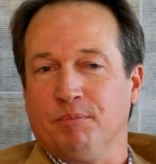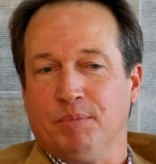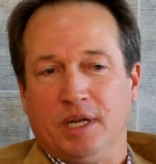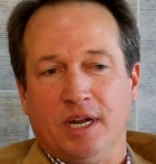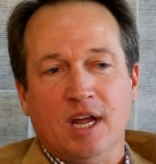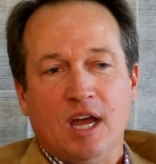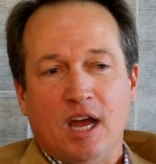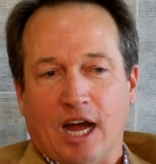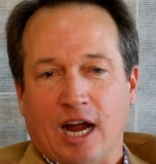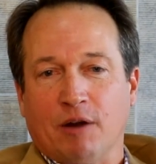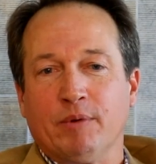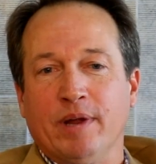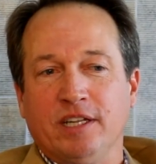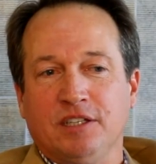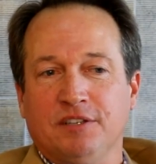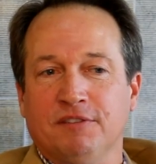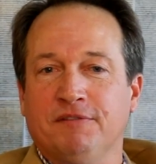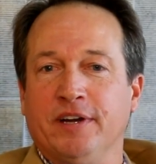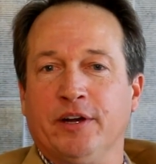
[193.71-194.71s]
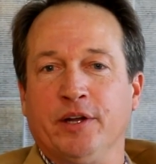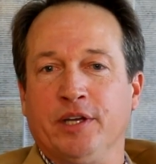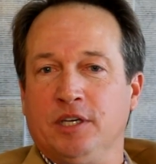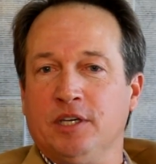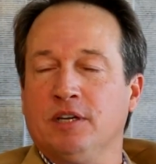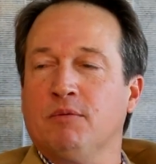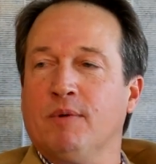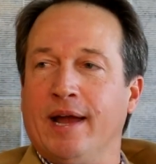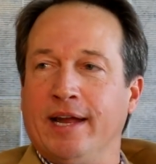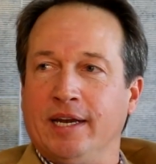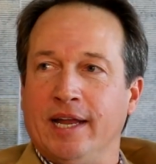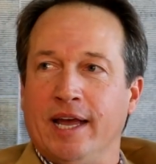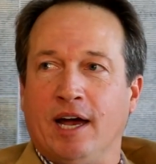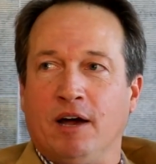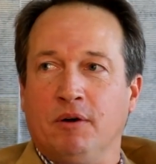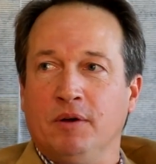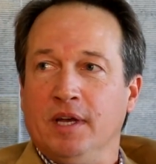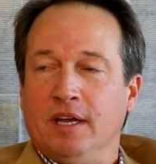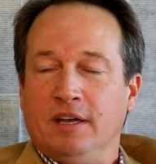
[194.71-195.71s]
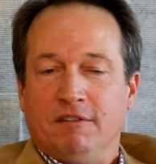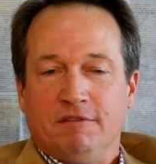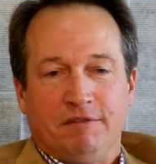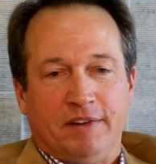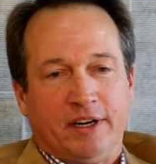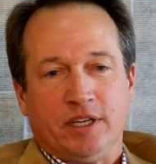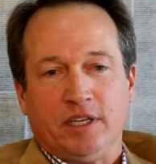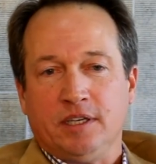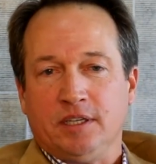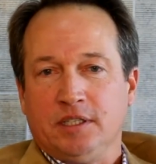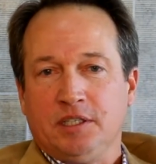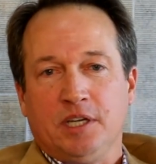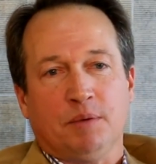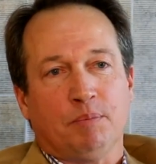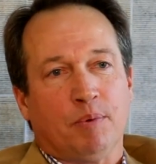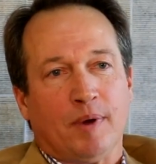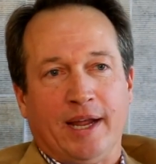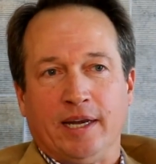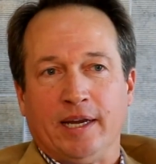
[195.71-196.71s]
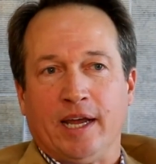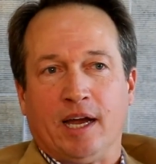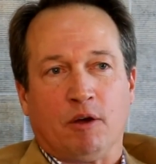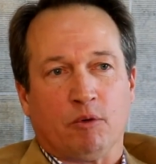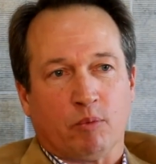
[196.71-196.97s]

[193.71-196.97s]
But yeah. our rates are very good right now, very good tip right now.